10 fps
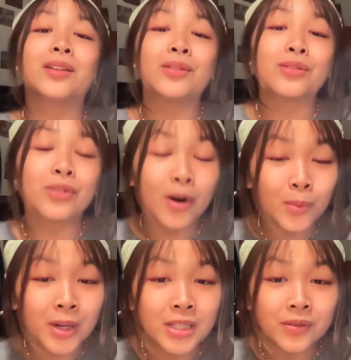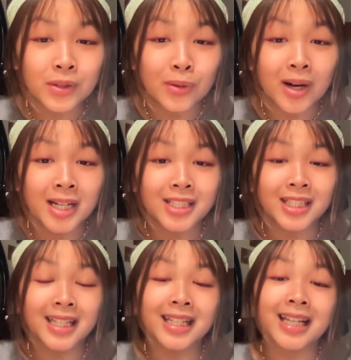you so much for
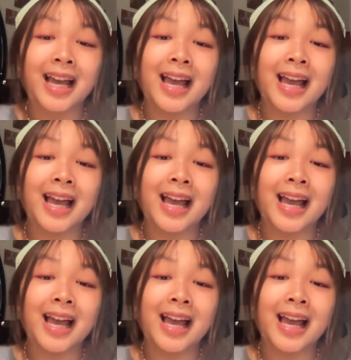watching,